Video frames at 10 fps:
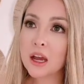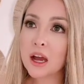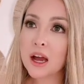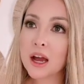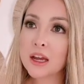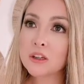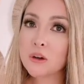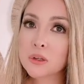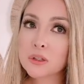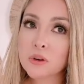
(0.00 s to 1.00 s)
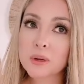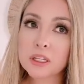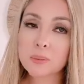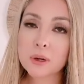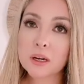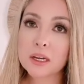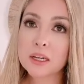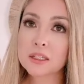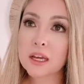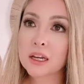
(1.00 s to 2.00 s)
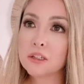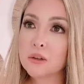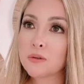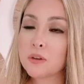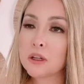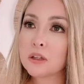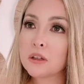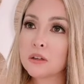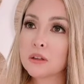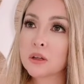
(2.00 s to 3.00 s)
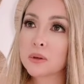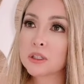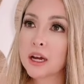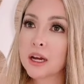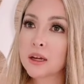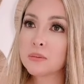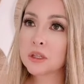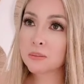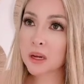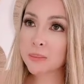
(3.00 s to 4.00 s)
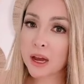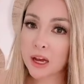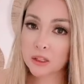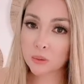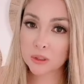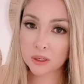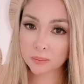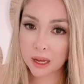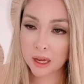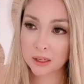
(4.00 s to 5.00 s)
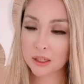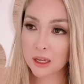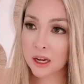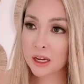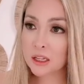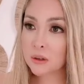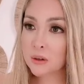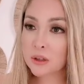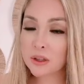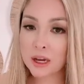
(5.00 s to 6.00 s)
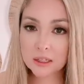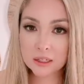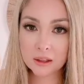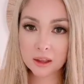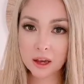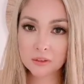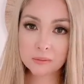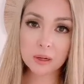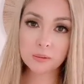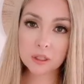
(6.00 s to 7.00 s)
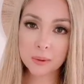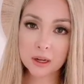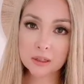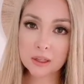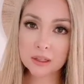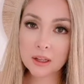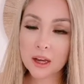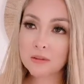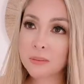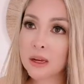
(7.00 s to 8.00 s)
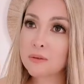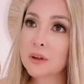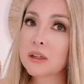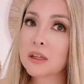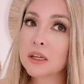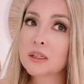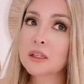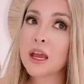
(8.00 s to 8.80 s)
I know this from experience. I do feel there were times in my recent past, that I internalized a lot of my responses, a lot of my feelings.